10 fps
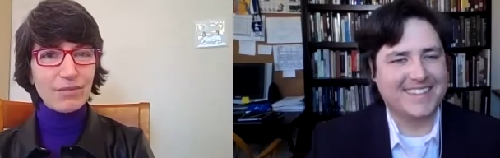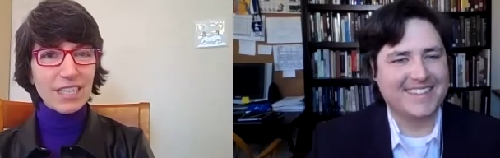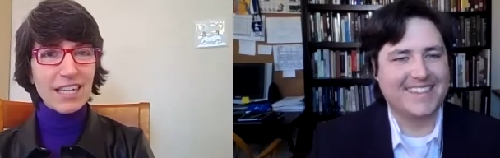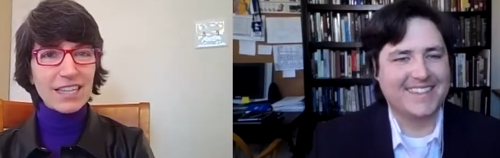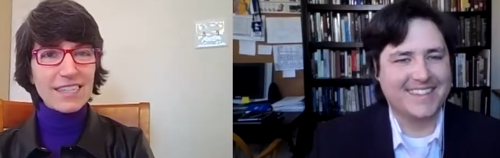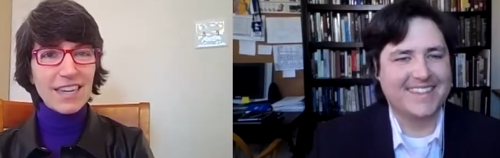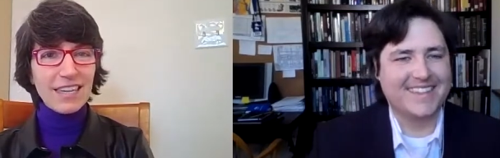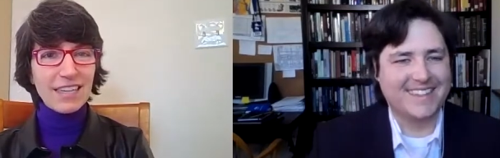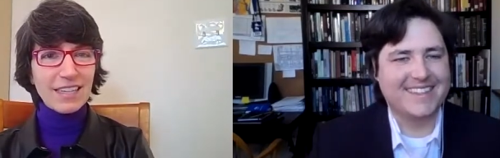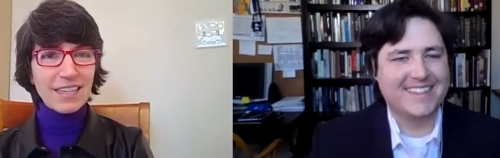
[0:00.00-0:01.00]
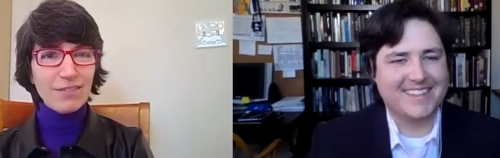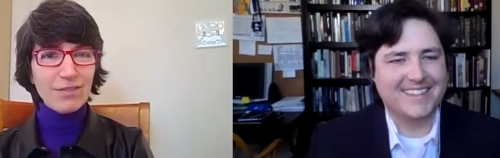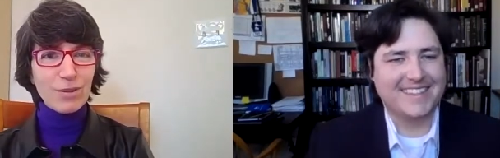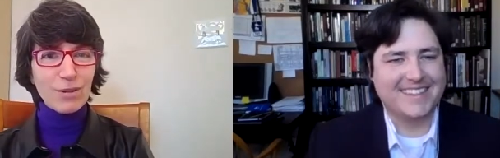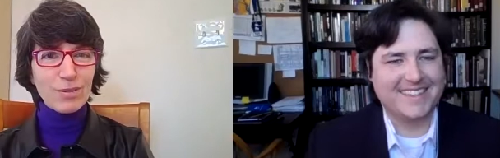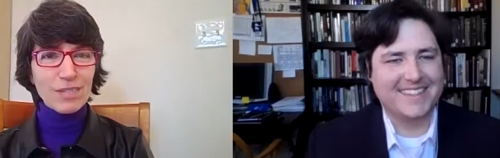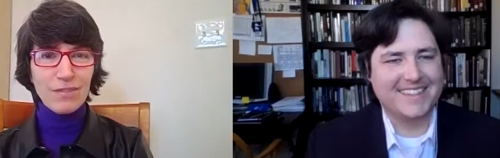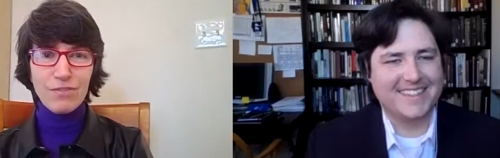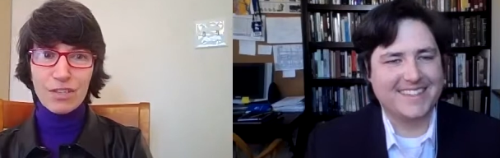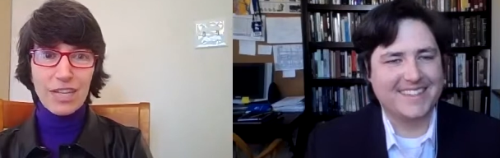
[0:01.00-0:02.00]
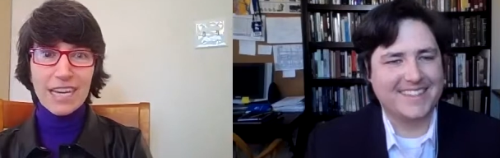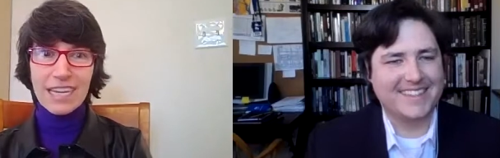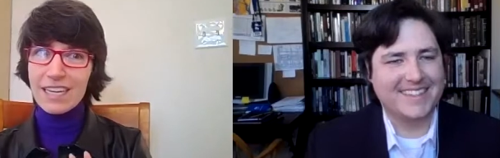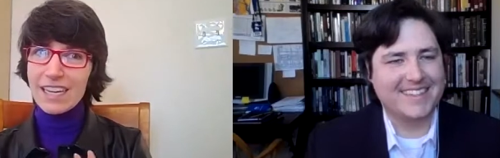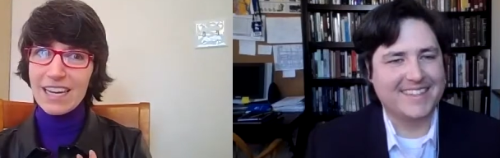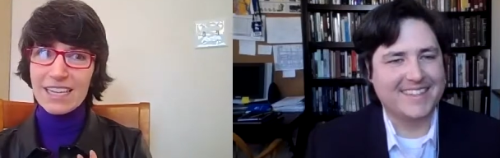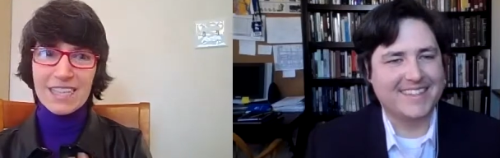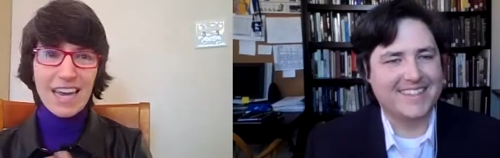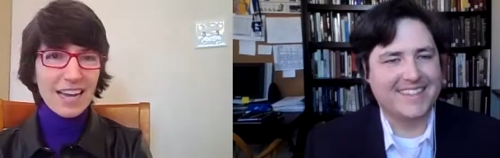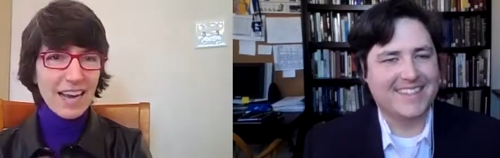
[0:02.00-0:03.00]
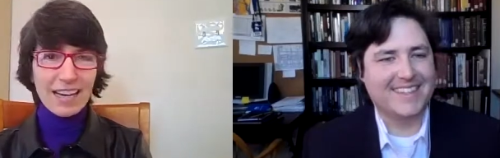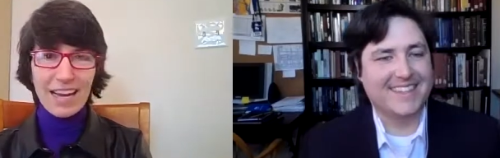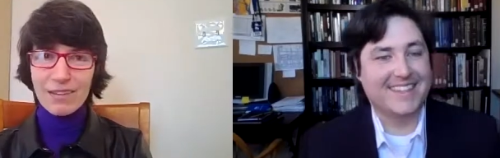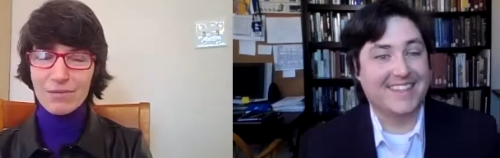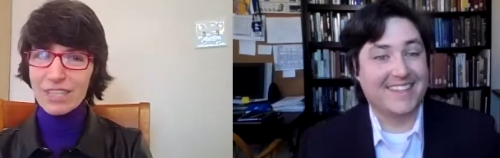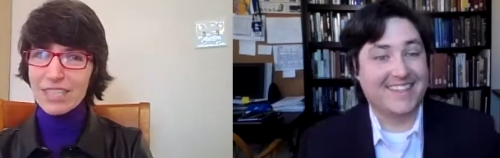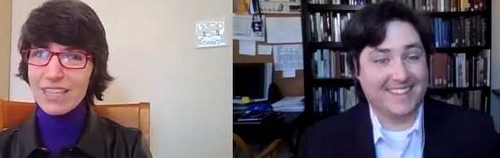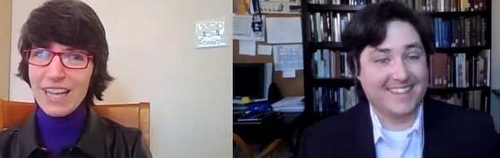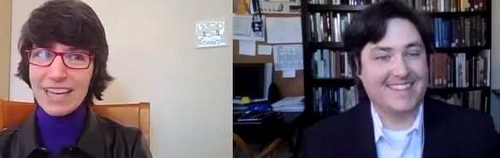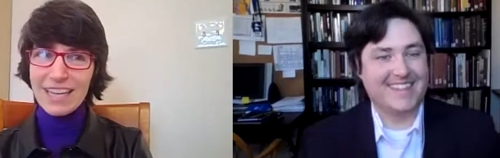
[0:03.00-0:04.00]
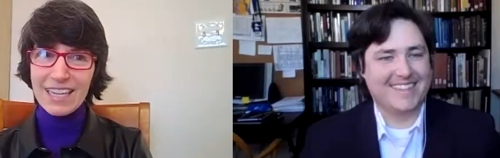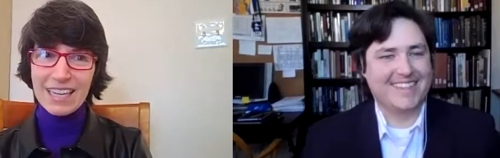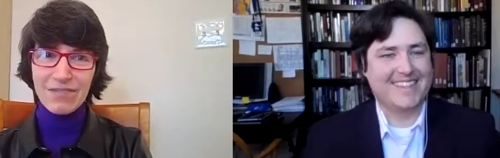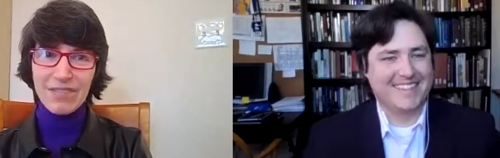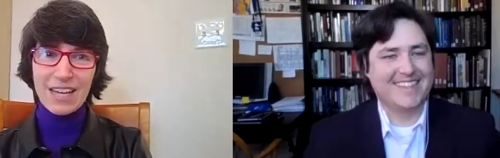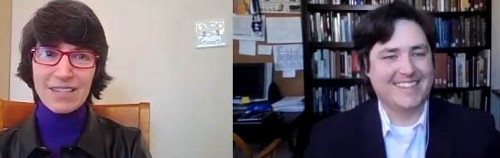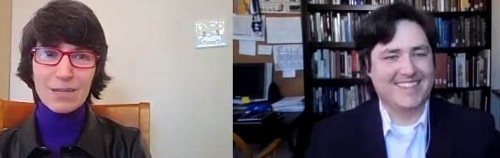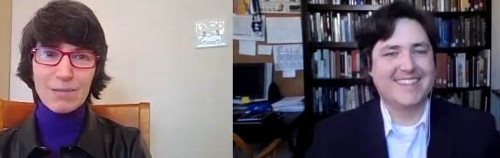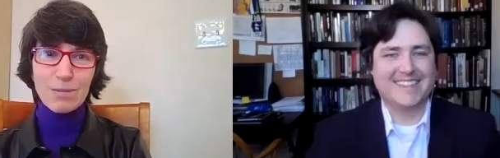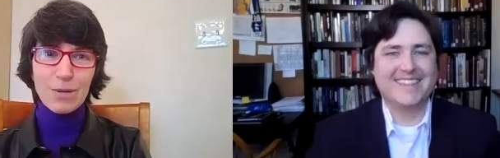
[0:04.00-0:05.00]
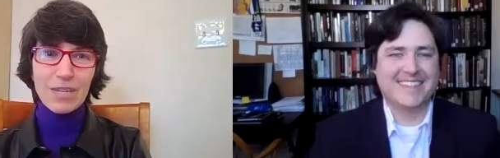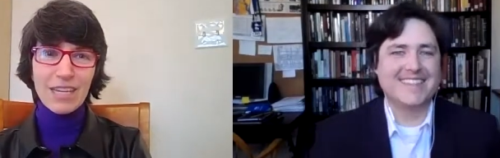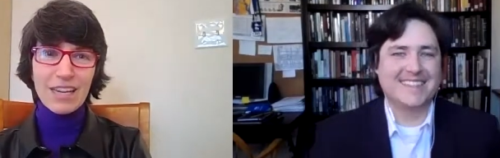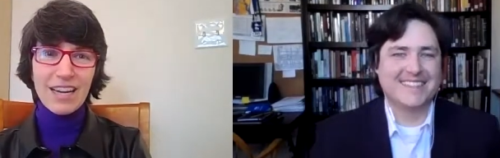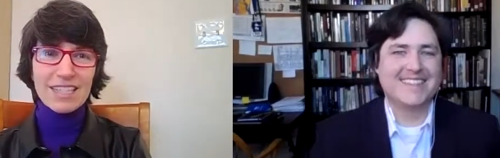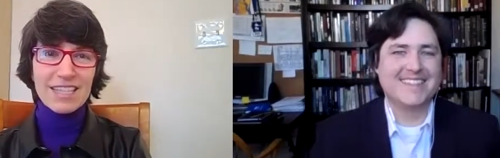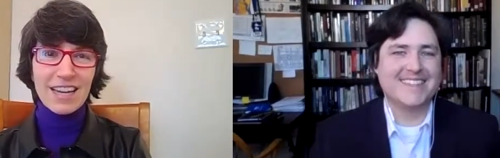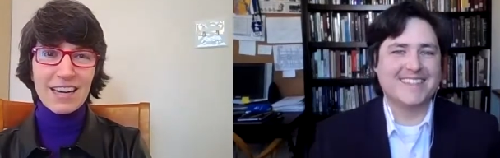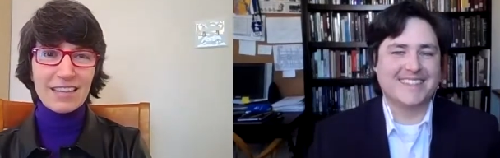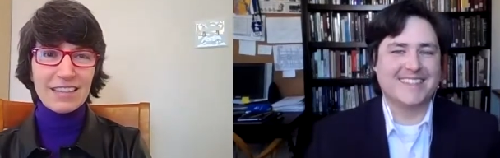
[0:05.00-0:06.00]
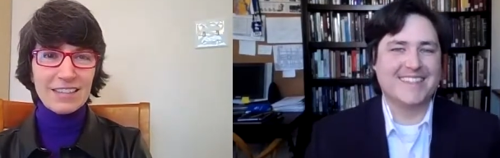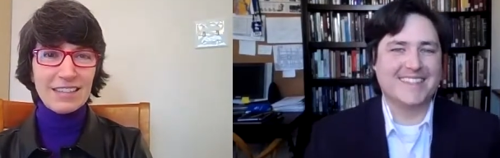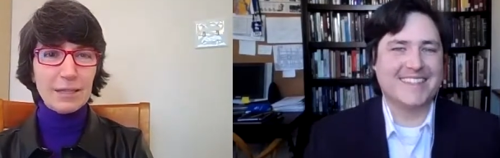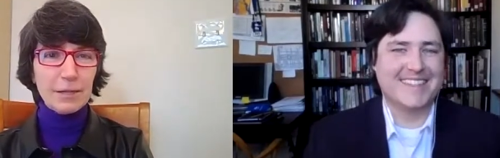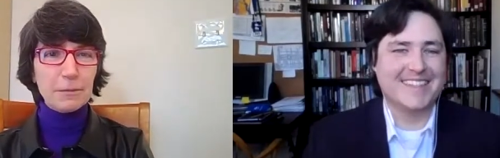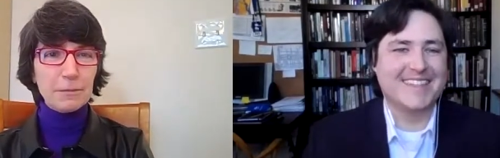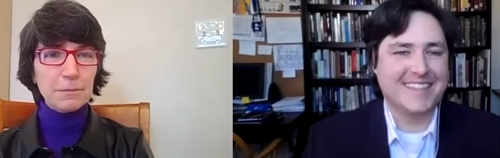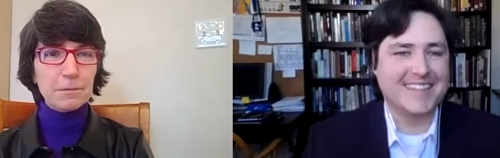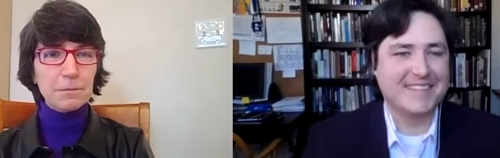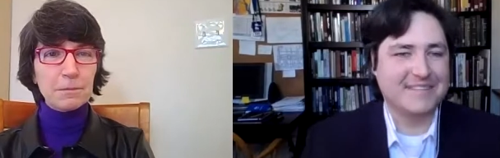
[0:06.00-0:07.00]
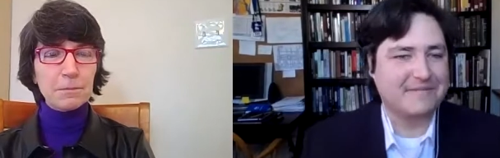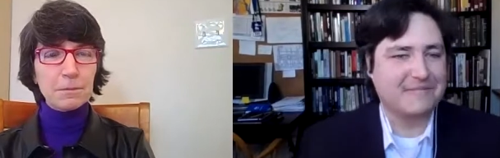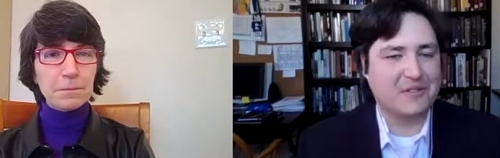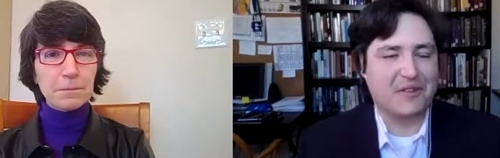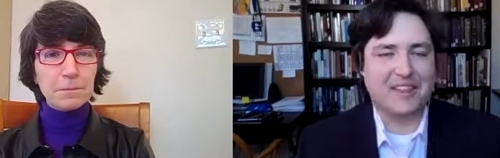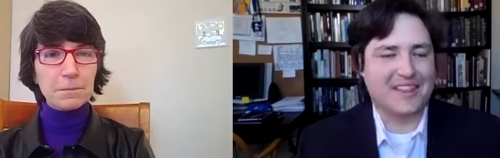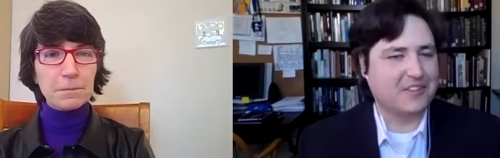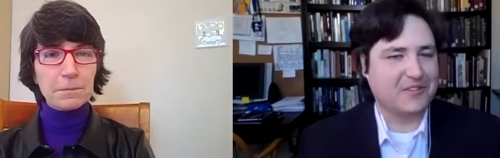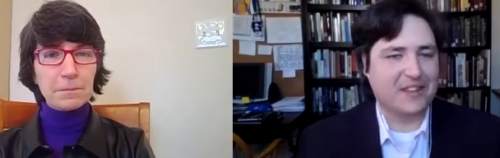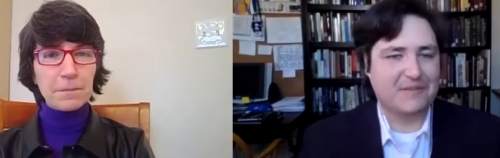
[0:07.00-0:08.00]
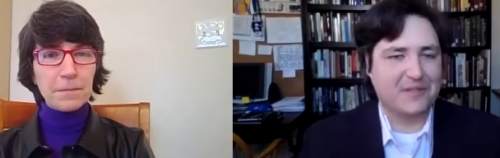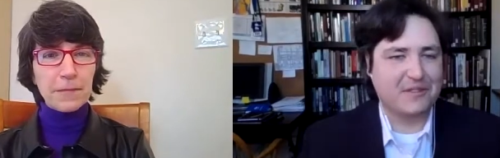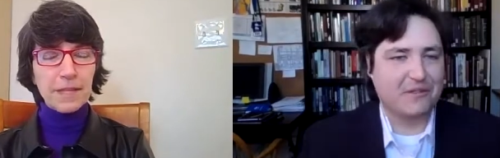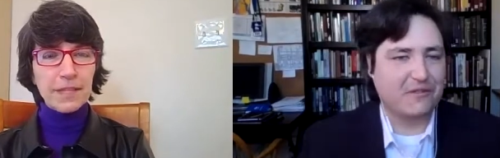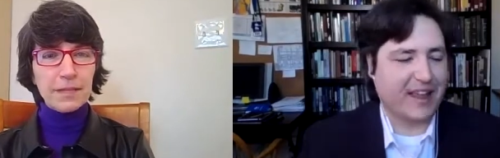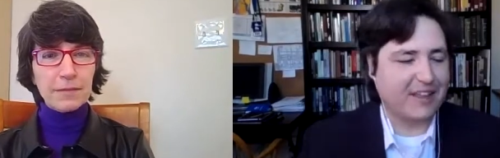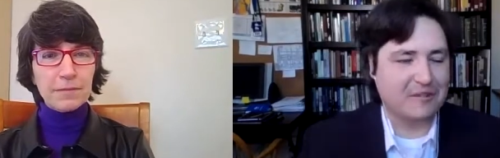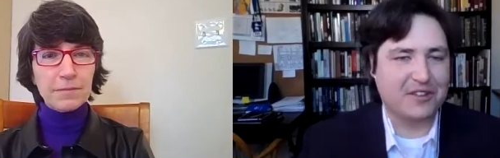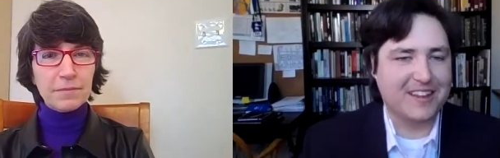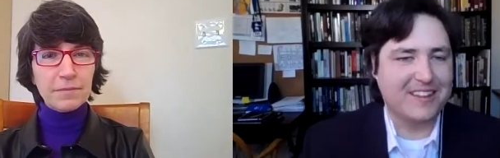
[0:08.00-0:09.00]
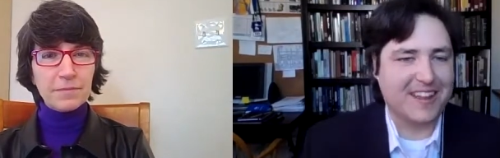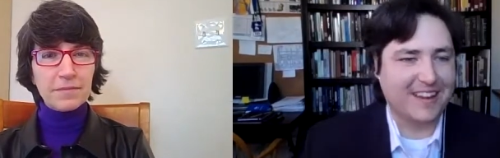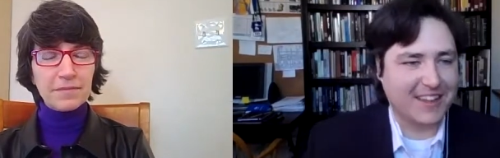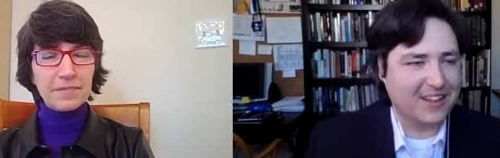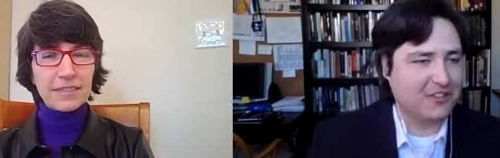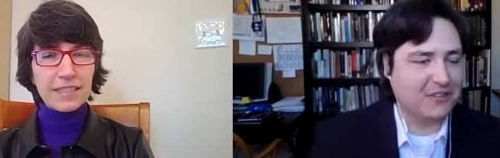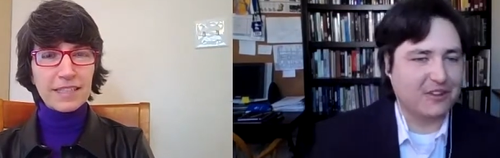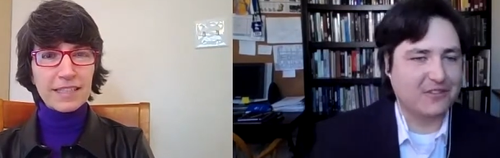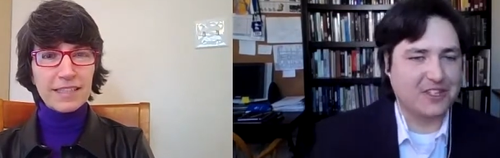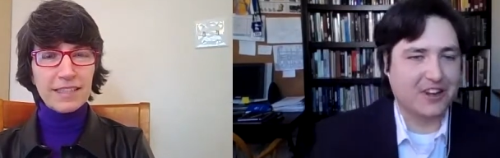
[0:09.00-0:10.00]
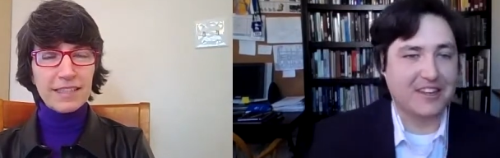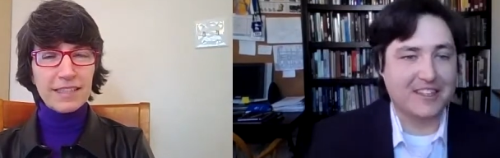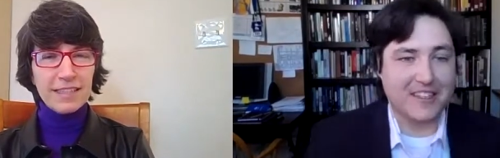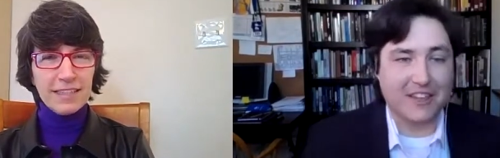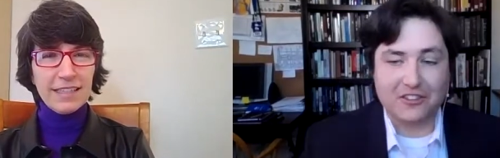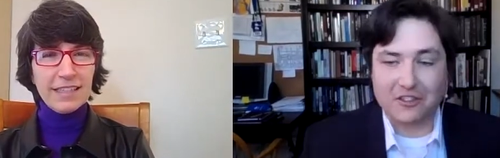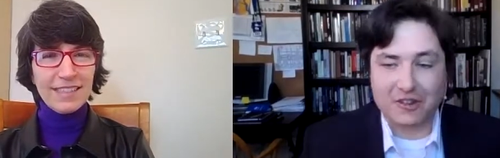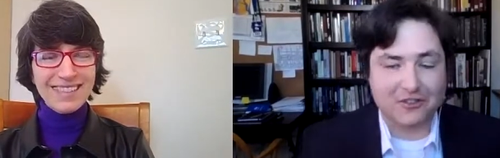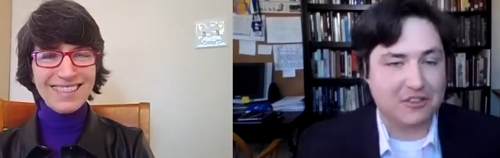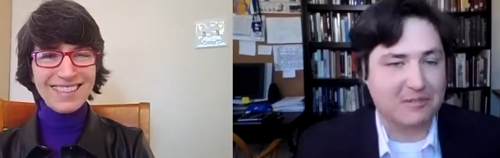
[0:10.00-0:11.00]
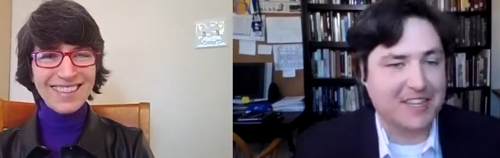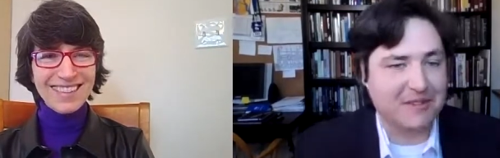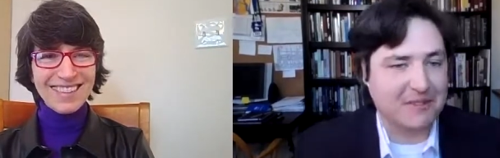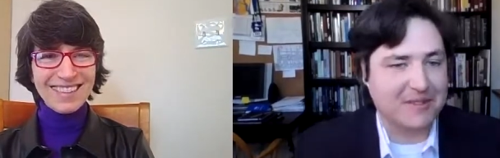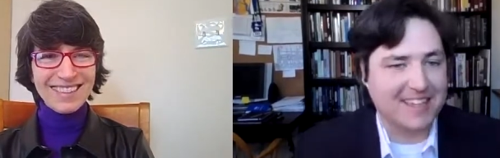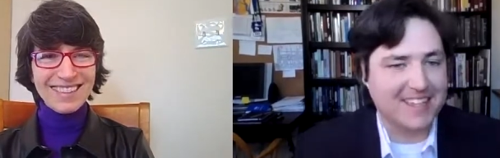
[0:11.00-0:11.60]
Speaker 1: really exciting and give you those. If you're lucky, like I said, I got really lucky and found some smoking guns there.
Speaker 2: Mm-hmm. that's really valuable insight. Thank you so much for sharing, and thank you so much for speaking with me